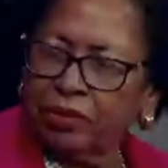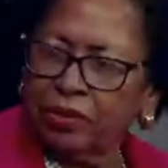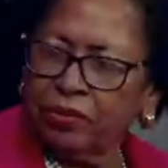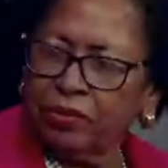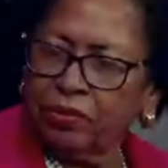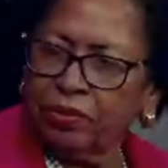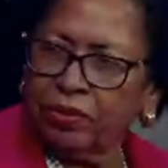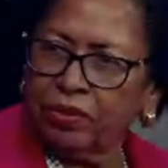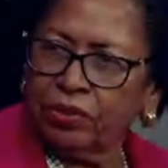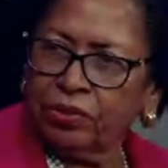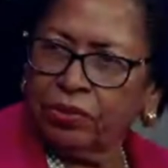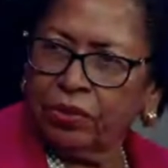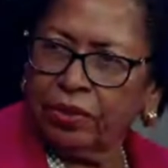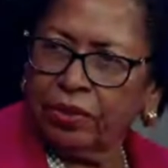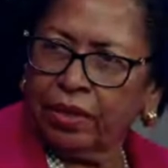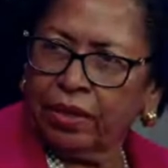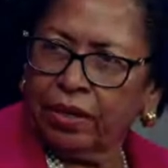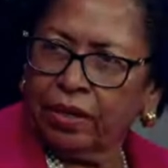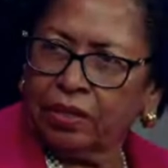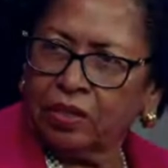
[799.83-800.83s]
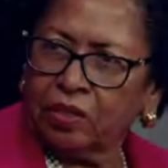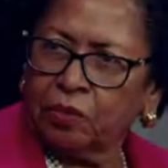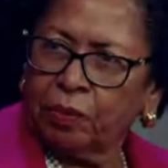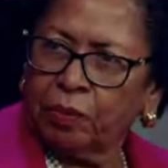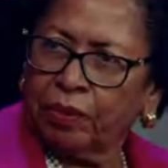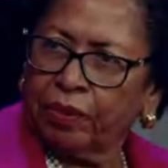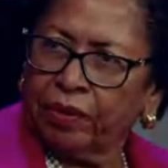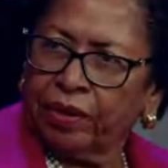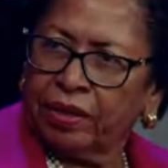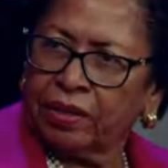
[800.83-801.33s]
to enjoy that
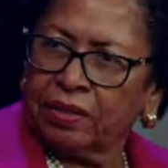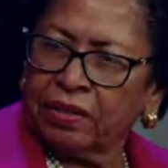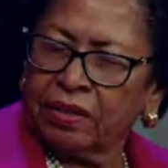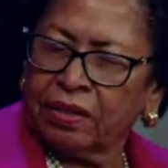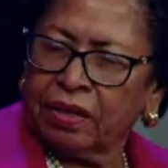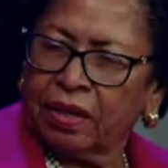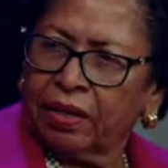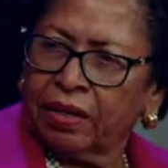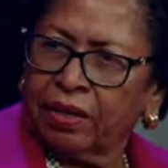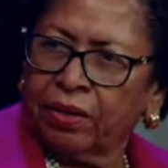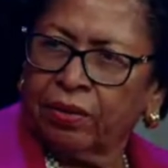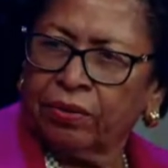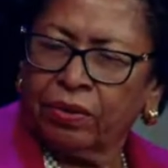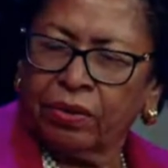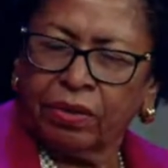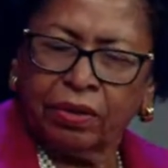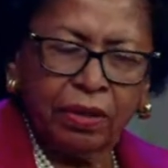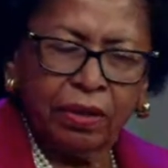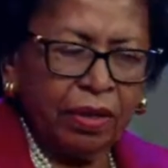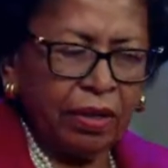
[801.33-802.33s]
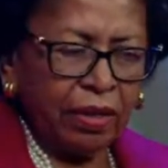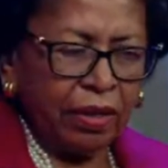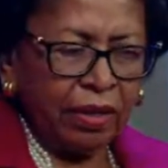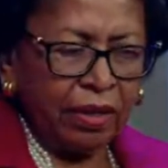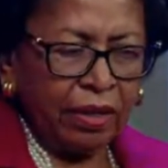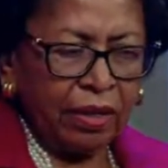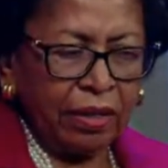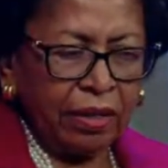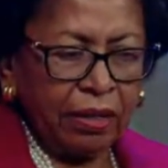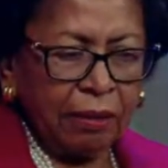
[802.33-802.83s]
experience, and I know that
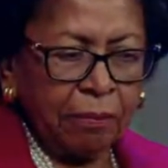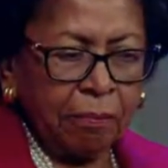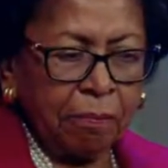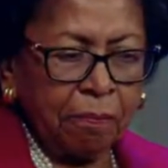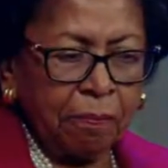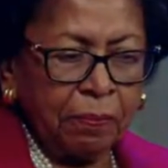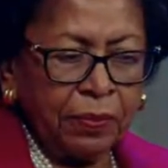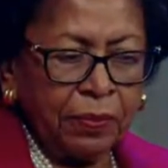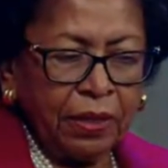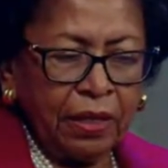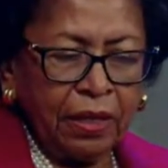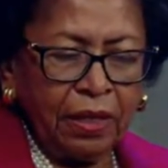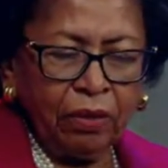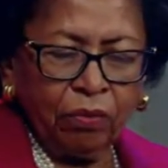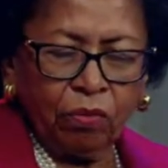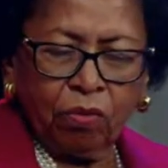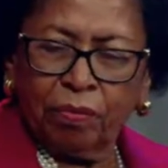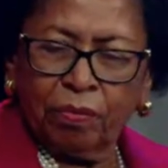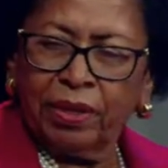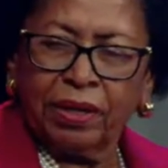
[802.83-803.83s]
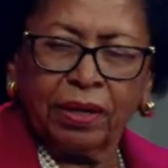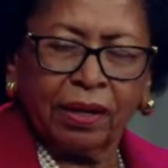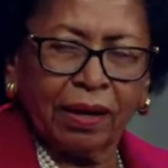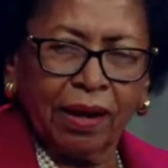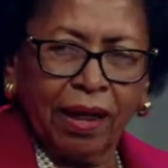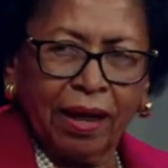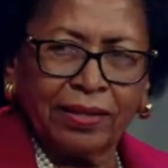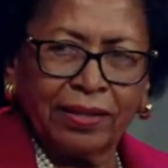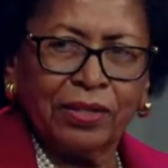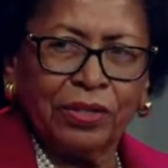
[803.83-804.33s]
um, it will mean a
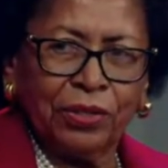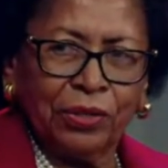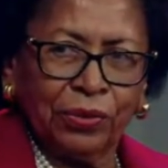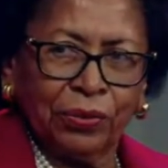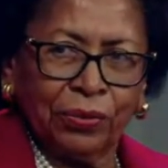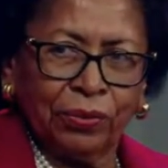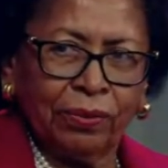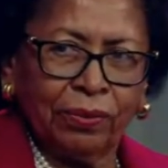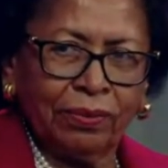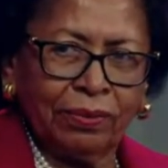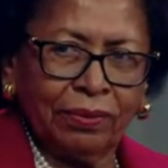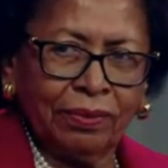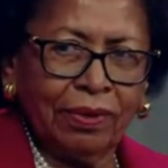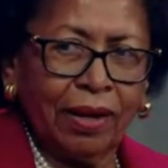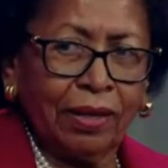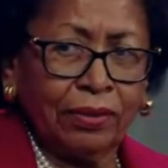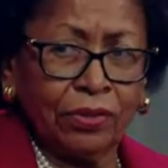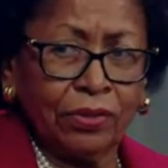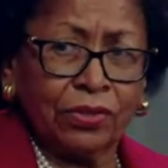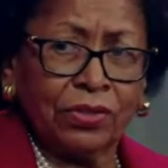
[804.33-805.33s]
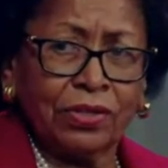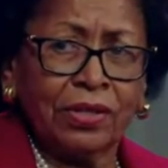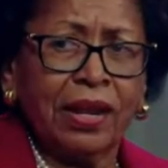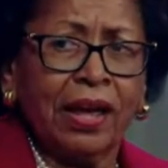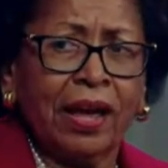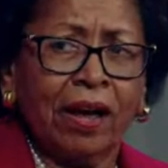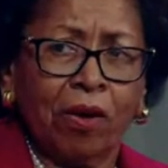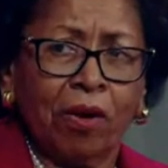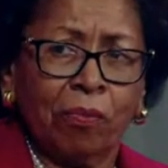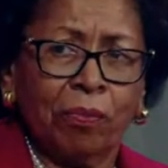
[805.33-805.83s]
lot to you, not just
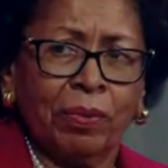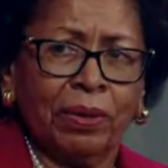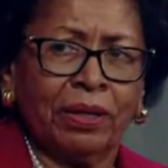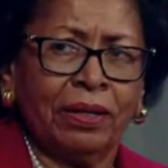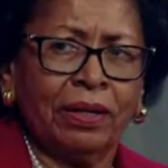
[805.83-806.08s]
now, mm-hmm.